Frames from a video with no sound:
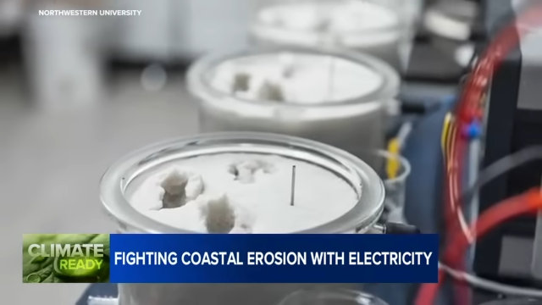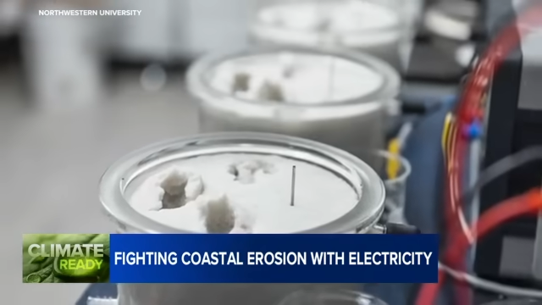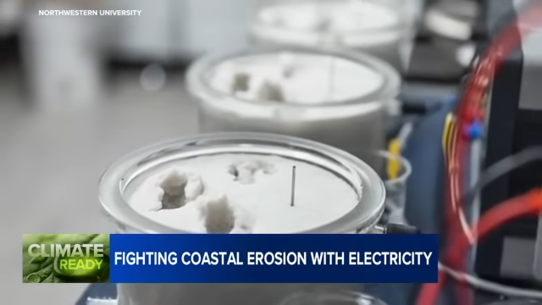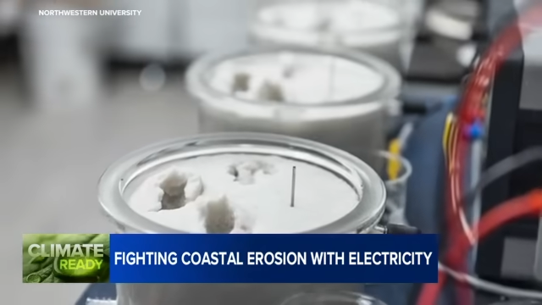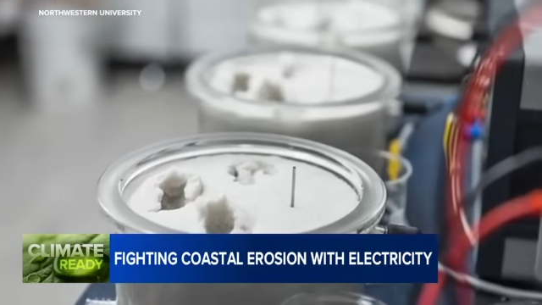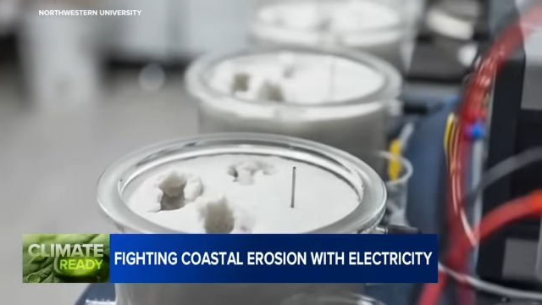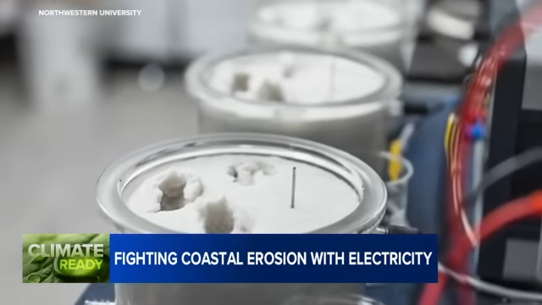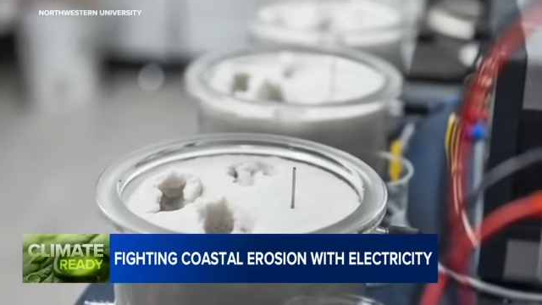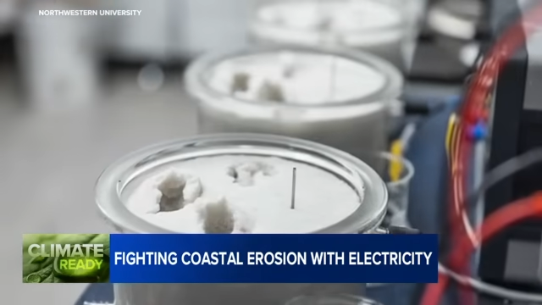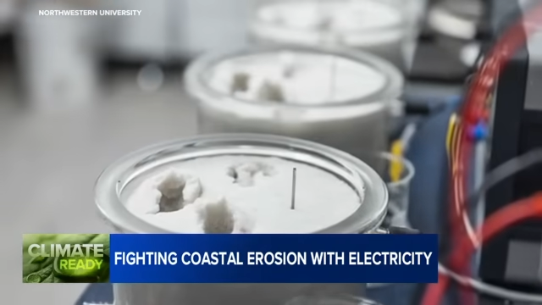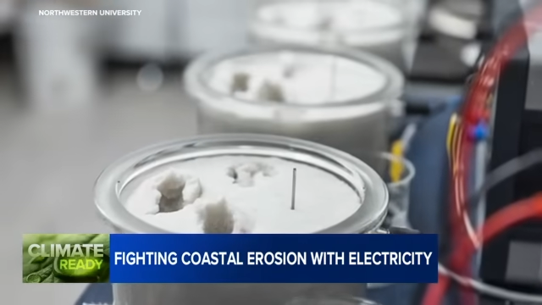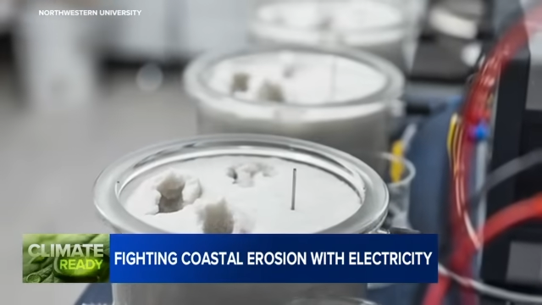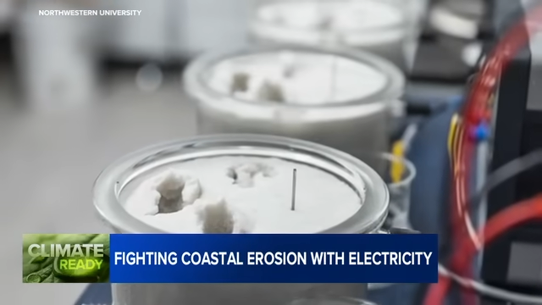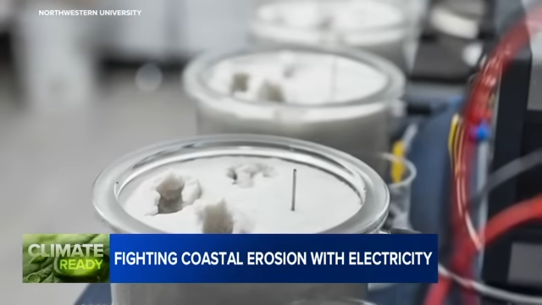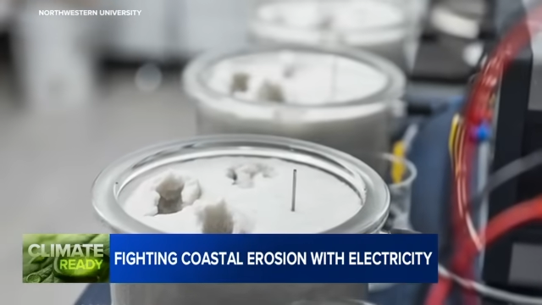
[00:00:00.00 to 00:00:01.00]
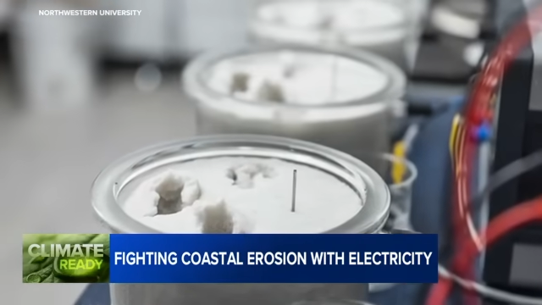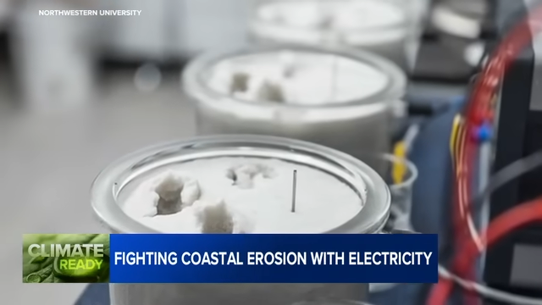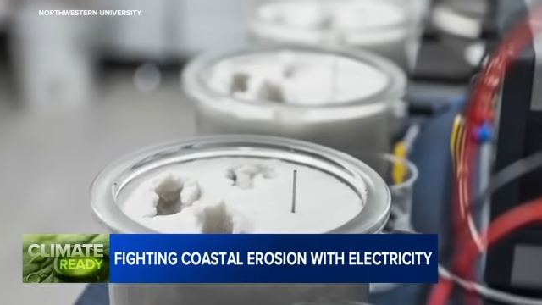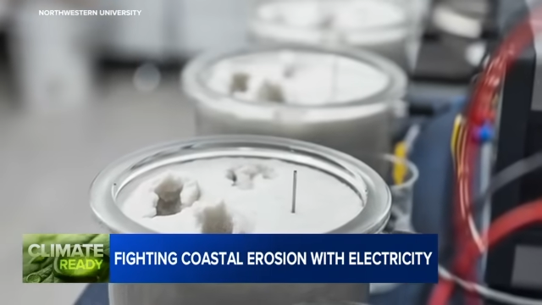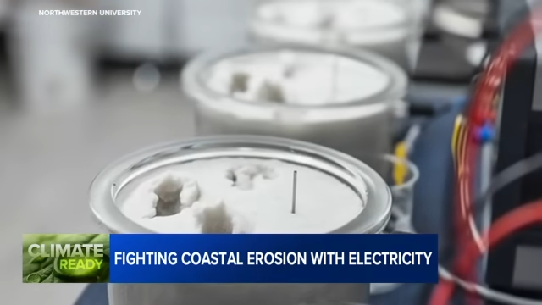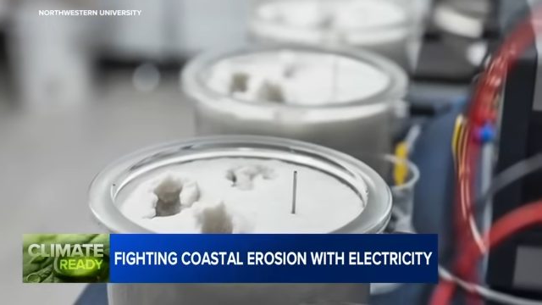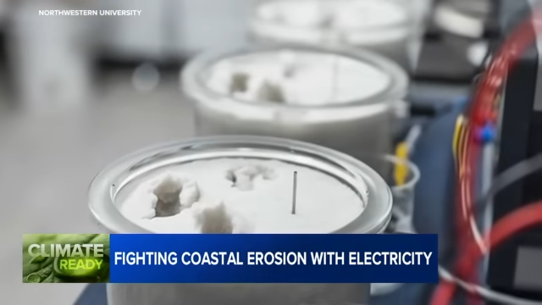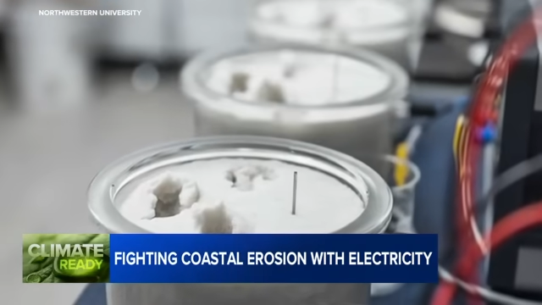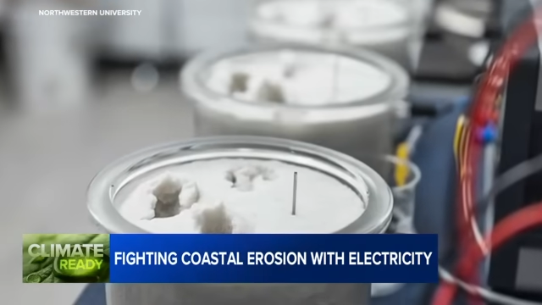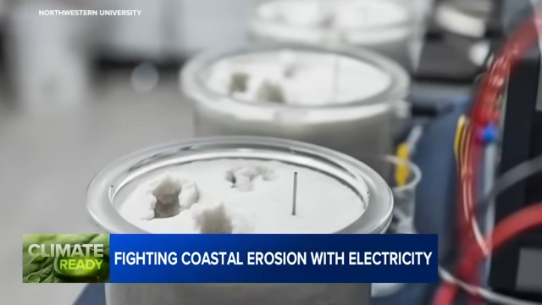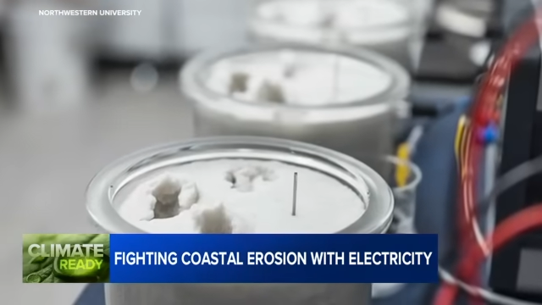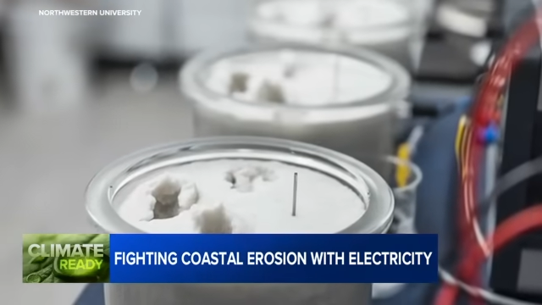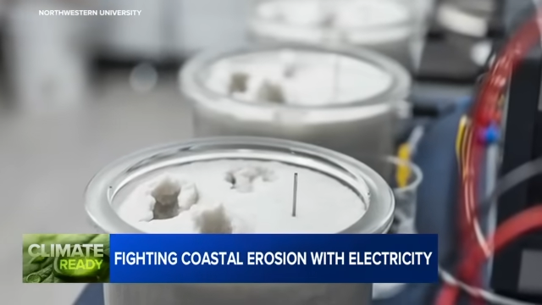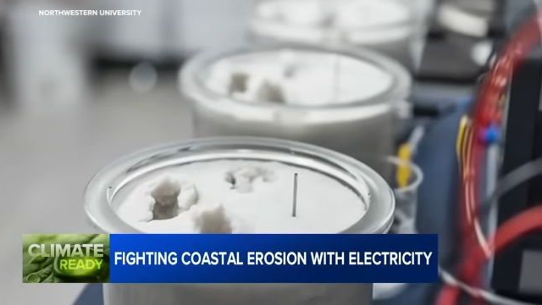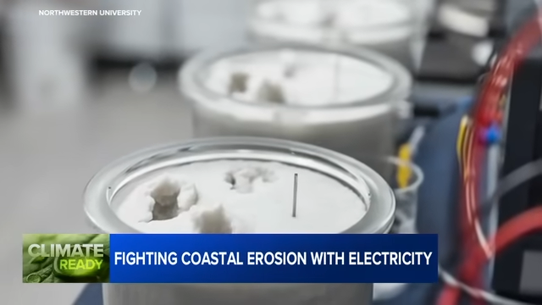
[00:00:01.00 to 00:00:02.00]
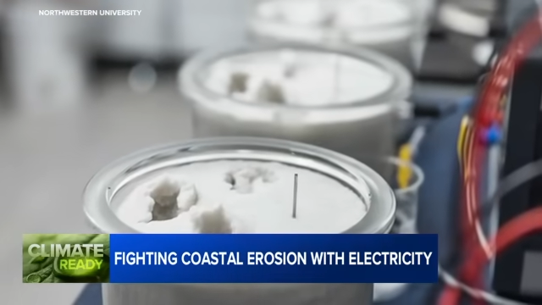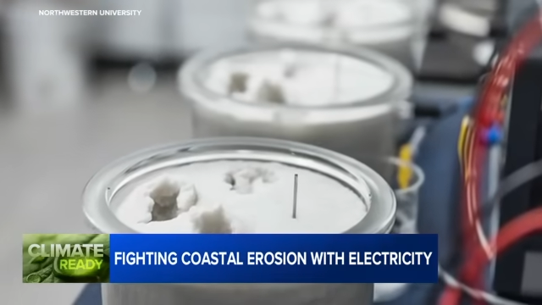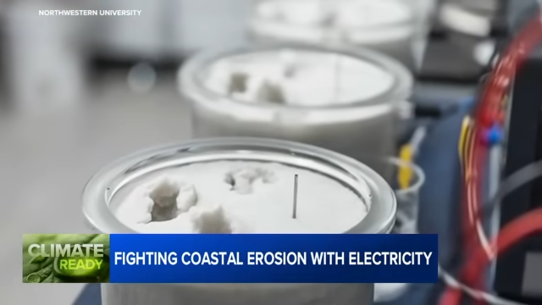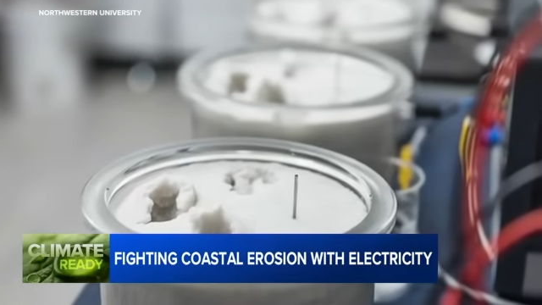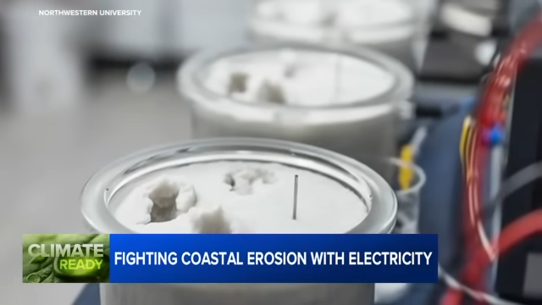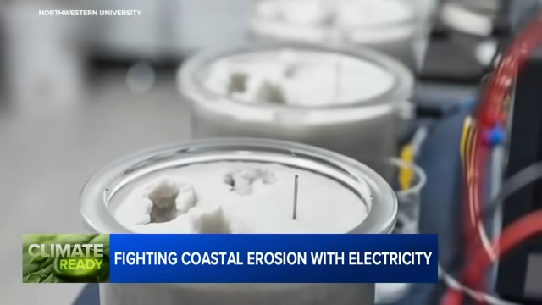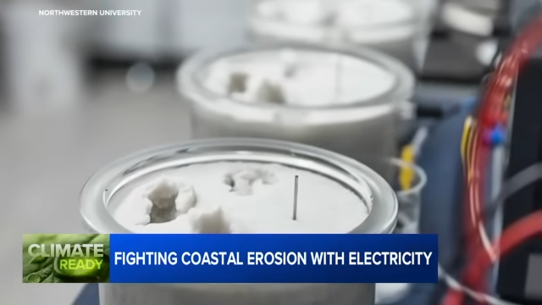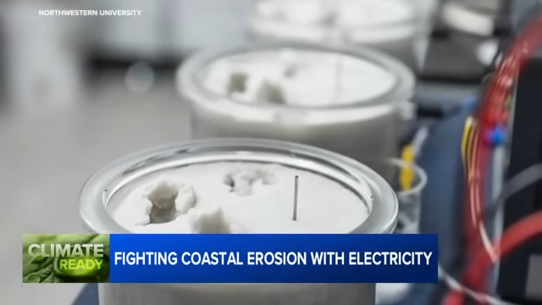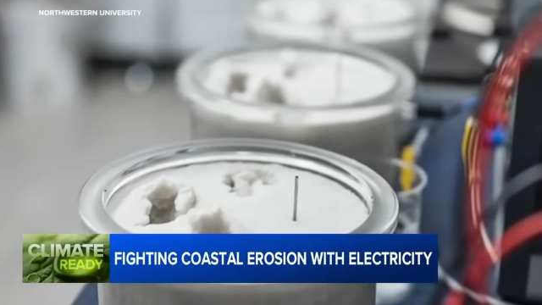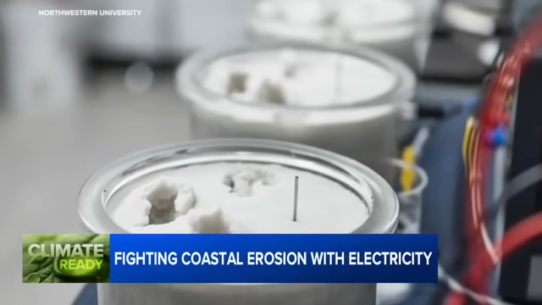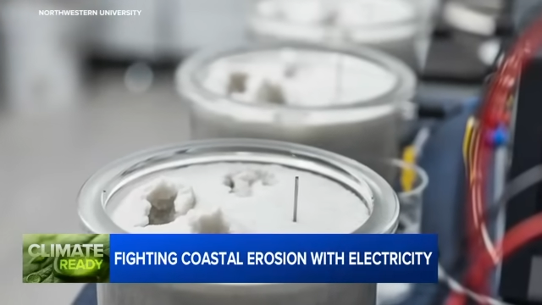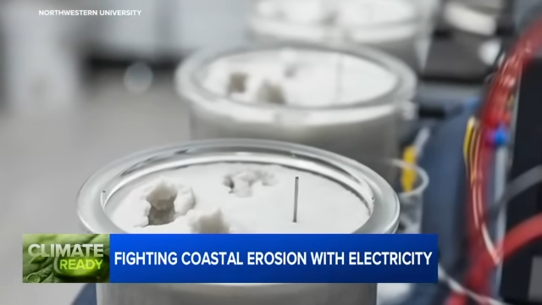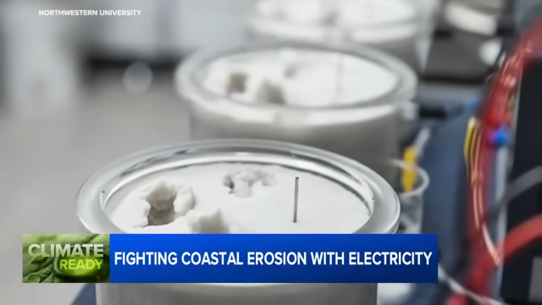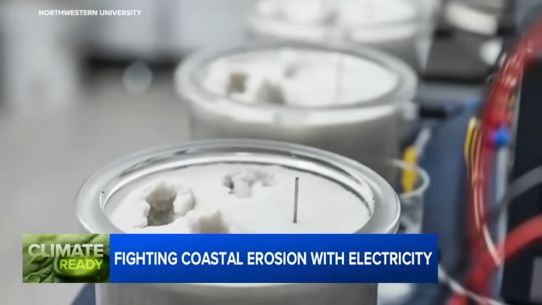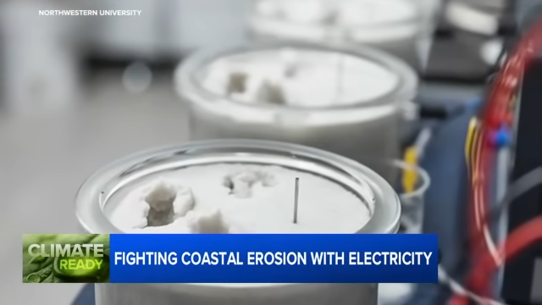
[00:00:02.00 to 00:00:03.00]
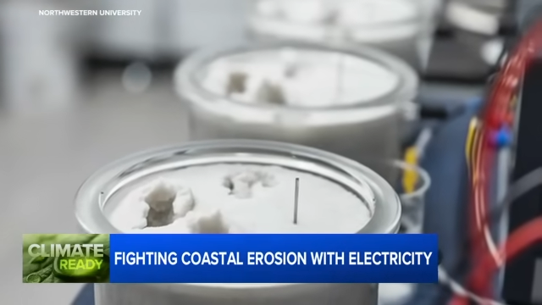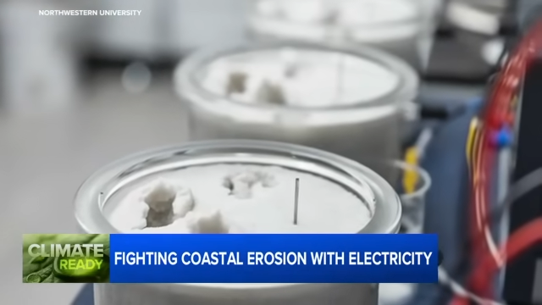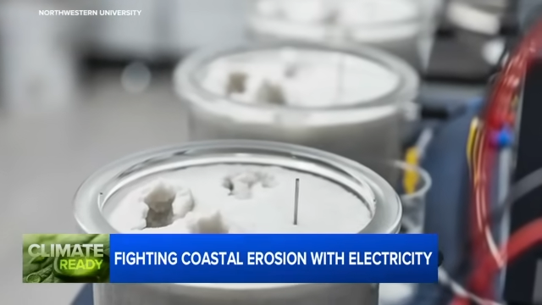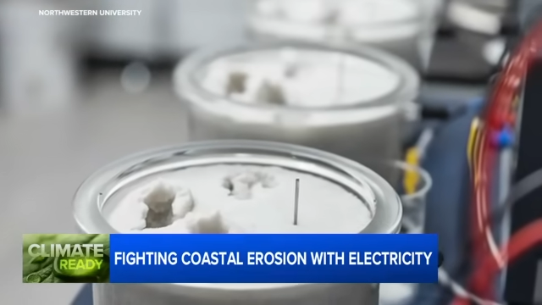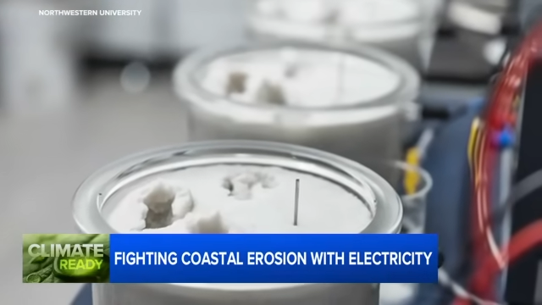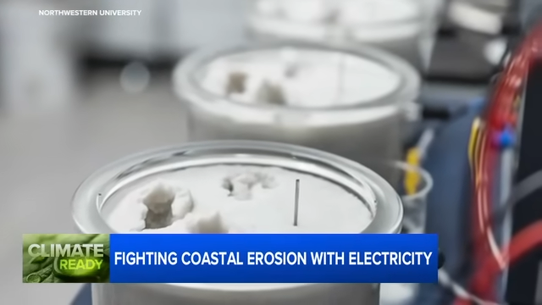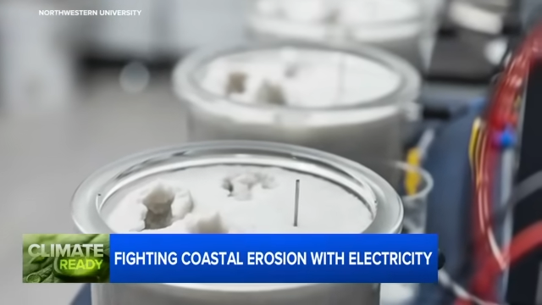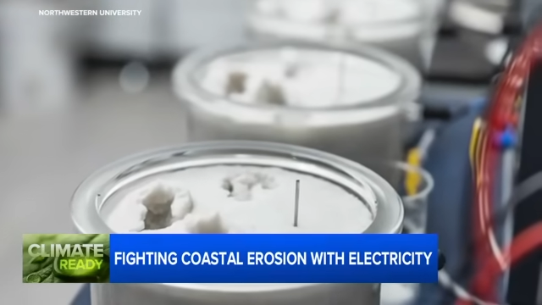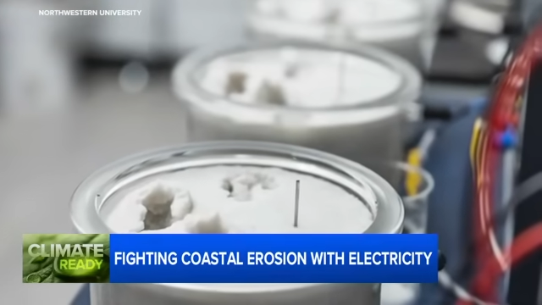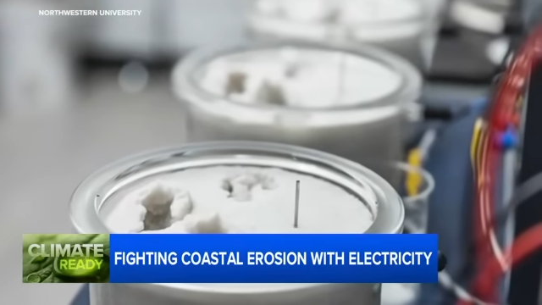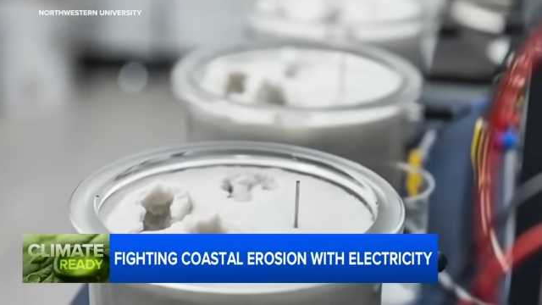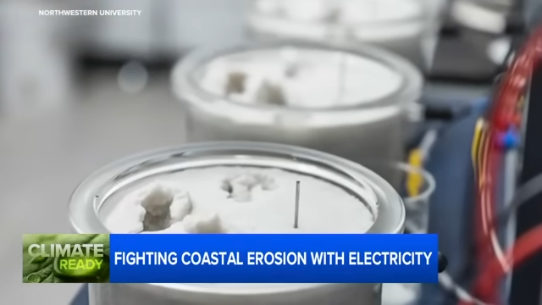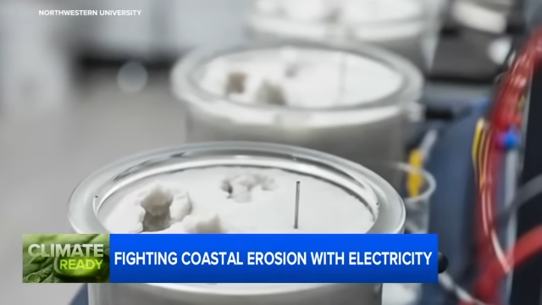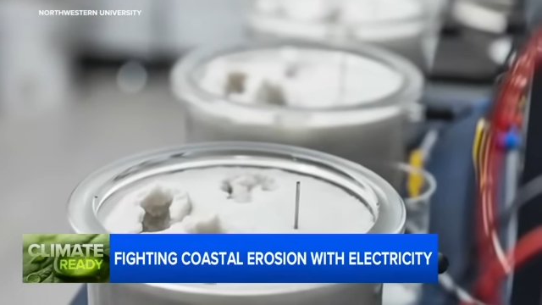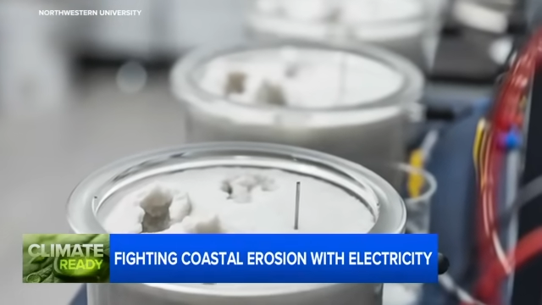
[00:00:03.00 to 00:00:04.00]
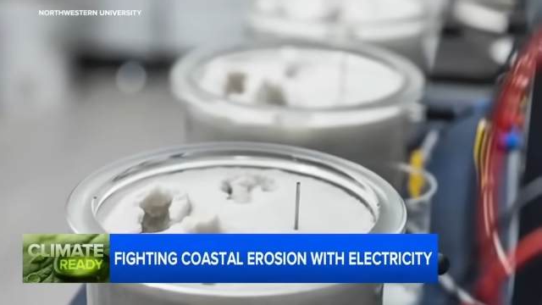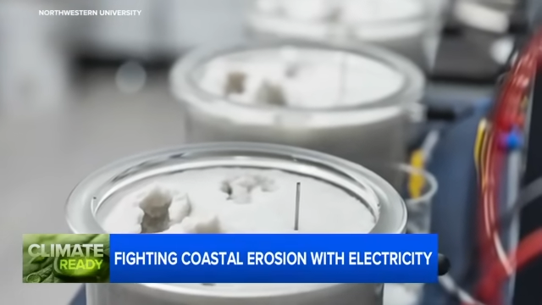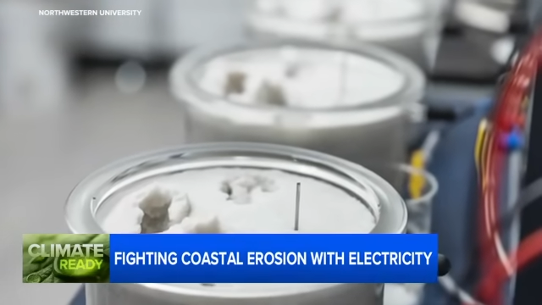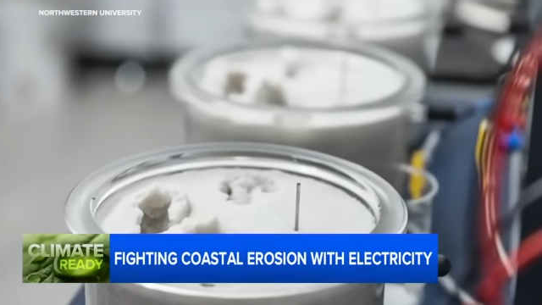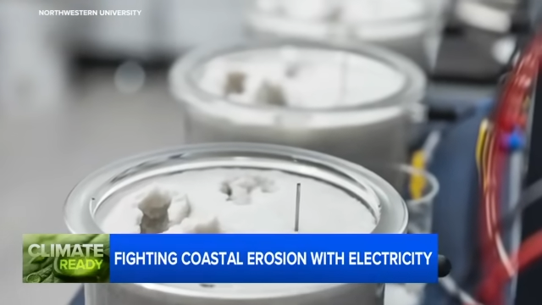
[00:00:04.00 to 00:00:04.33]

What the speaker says: [unreadable: no face in view]